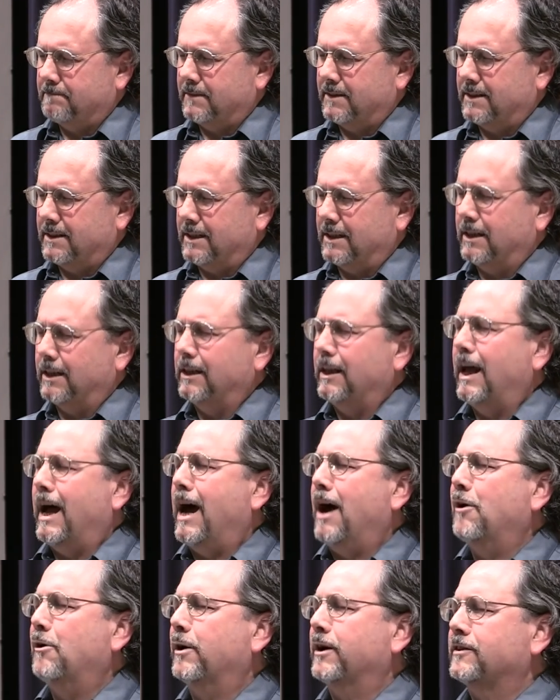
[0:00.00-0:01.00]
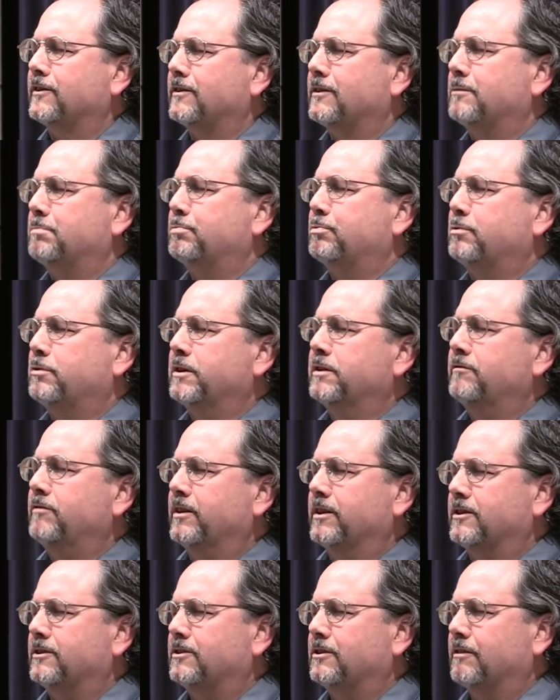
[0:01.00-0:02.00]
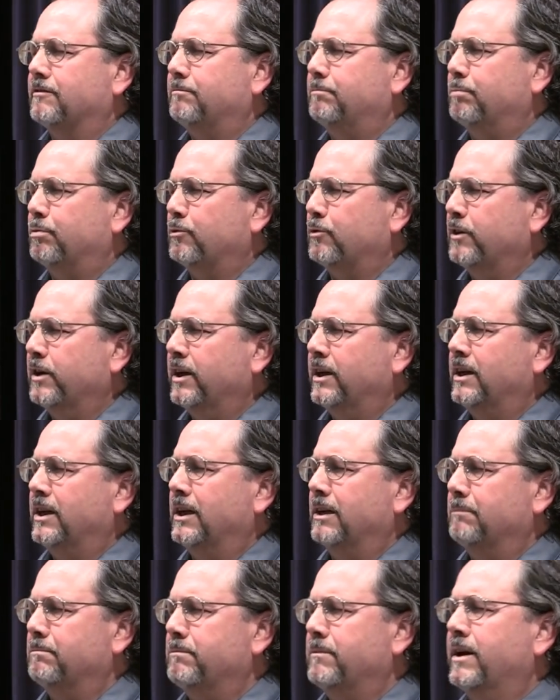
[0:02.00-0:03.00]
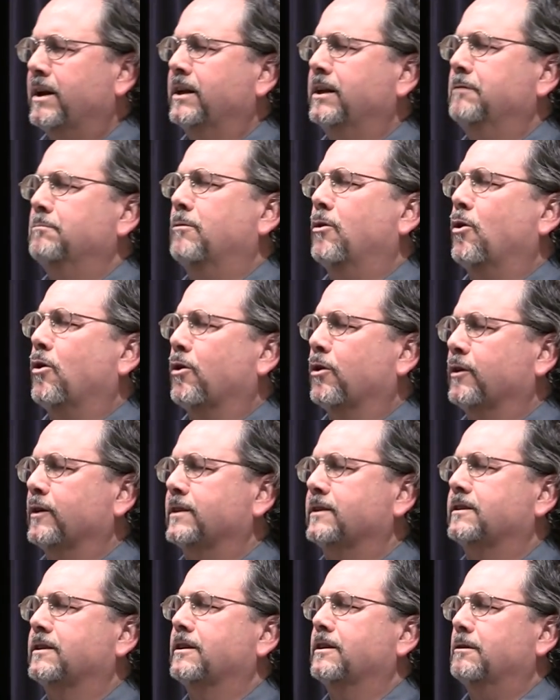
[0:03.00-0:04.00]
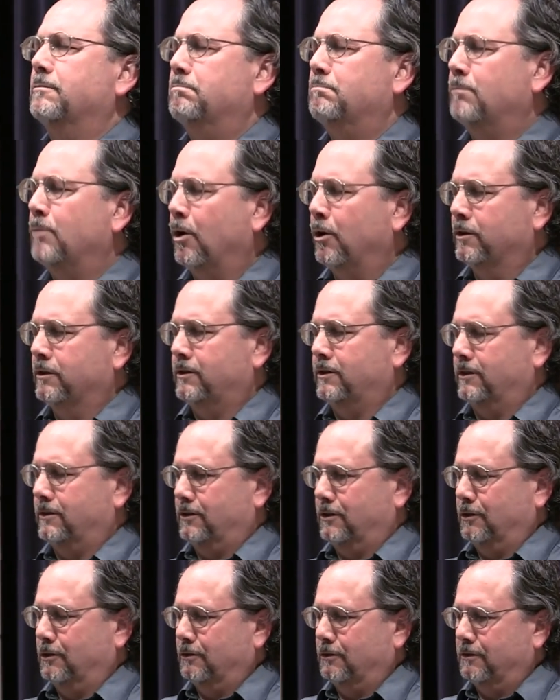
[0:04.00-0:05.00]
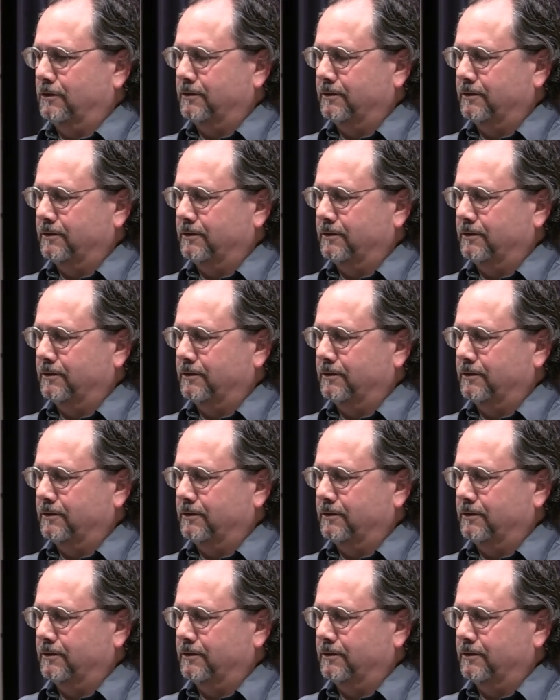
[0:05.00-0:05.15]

and allow us the privilege of bringing many more into the multitude